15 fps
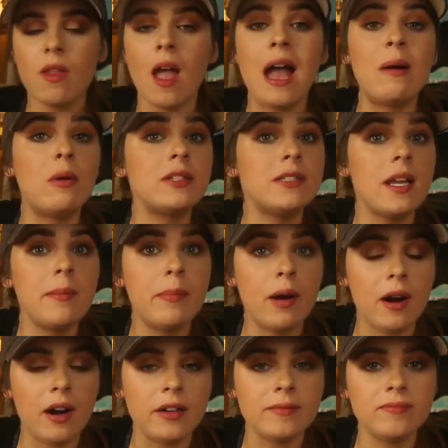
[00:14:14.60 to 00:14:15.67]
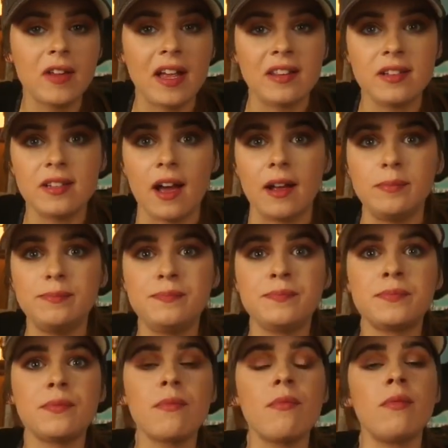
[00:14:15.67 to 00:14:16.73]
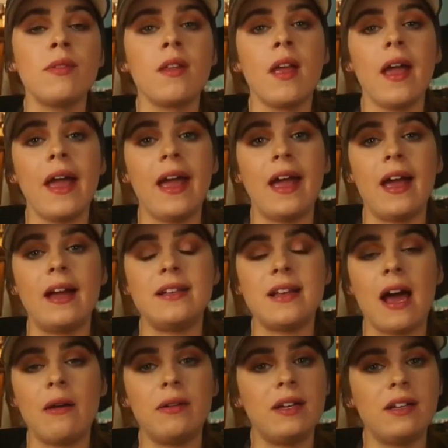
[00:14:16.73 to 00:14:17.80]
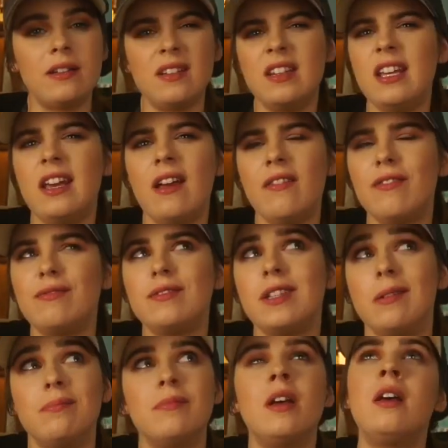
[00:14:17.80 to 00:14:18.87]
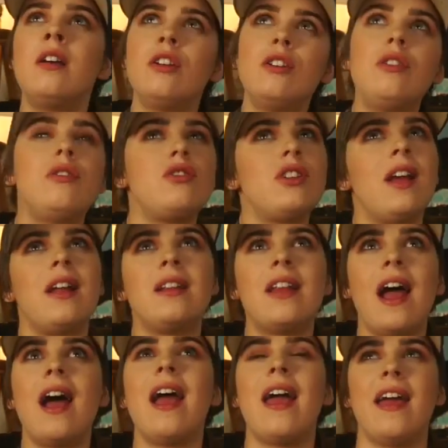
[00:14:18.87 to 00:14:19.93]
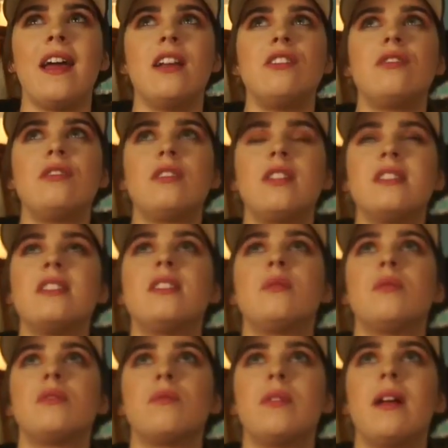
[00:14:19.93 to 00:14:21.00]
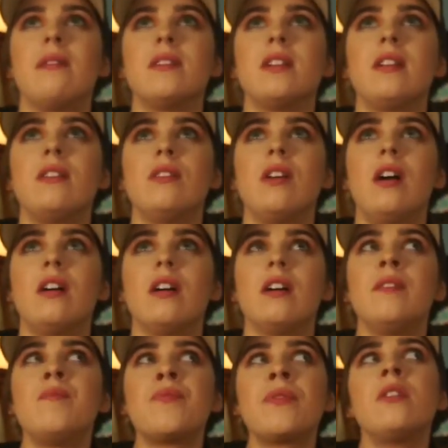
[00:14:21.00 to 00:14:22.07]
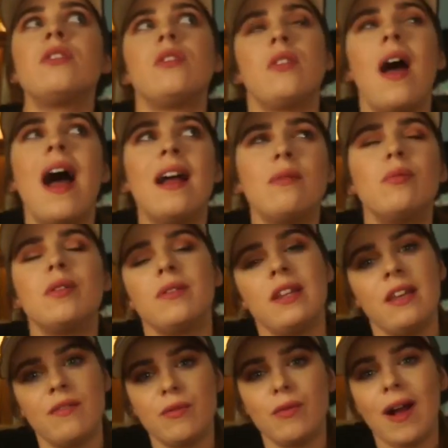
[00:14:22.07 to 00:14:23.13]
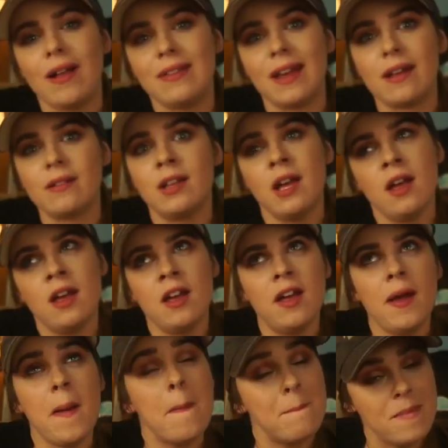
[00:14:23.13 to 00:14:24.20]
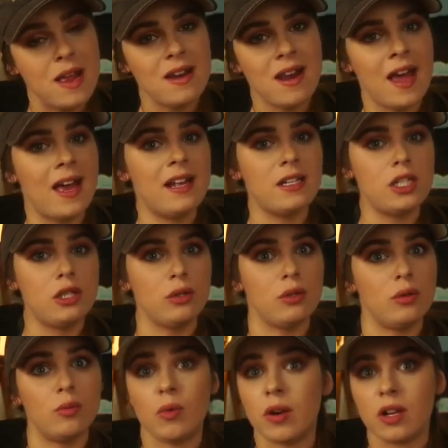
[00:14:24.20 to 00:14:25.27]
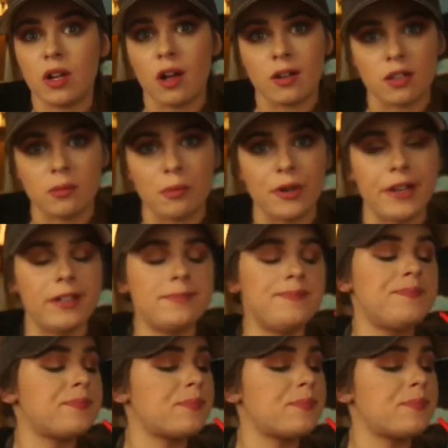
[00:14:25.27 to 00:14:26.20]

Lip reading: I worked at a bar at the time, and I would leave, so usually at that age, because this was when I was a little younger, so I would leave around like midnight to 1 o'clock in the morning.